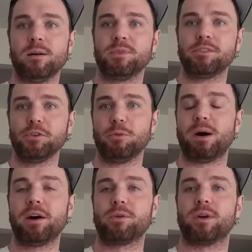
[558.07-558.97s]
This little
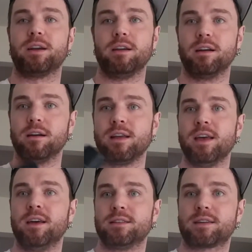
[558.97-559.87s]
bottle right here,
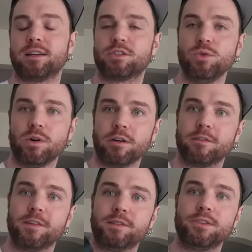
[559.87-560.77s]
it's got
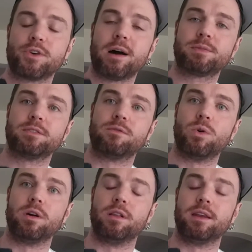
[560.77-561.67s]
250 drops of
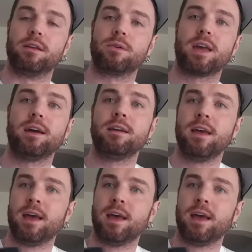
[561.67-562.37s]
oil in it, okay?